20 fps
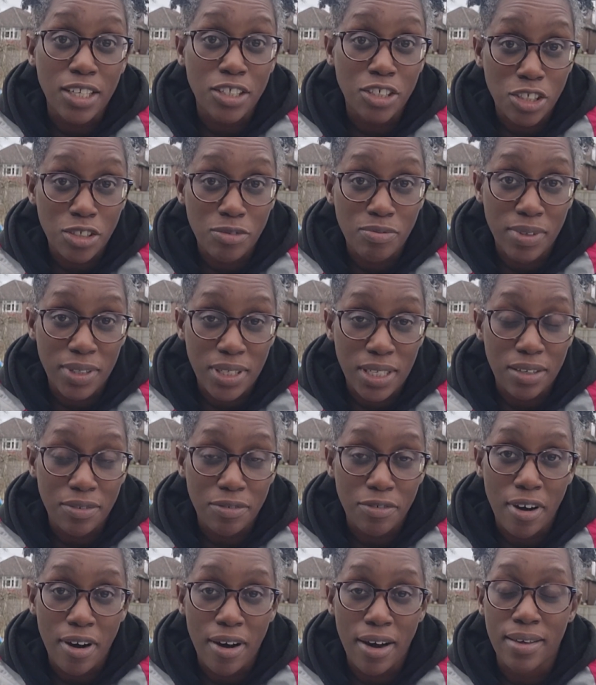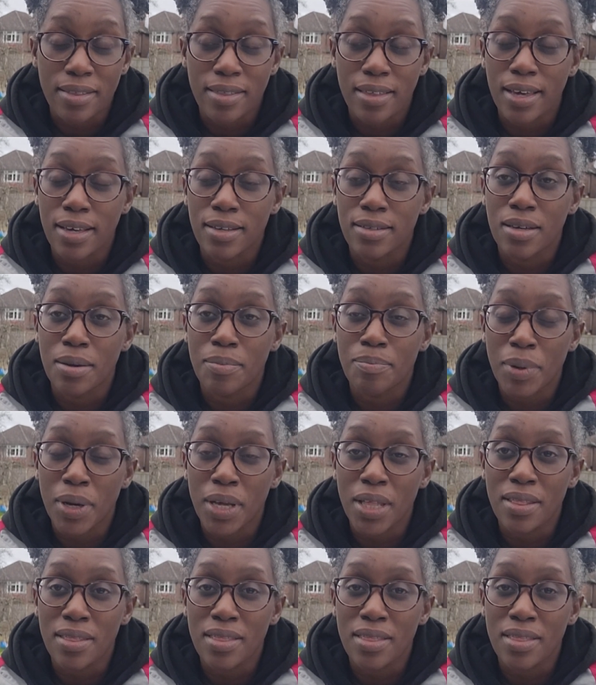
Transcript: I just really love growing things, but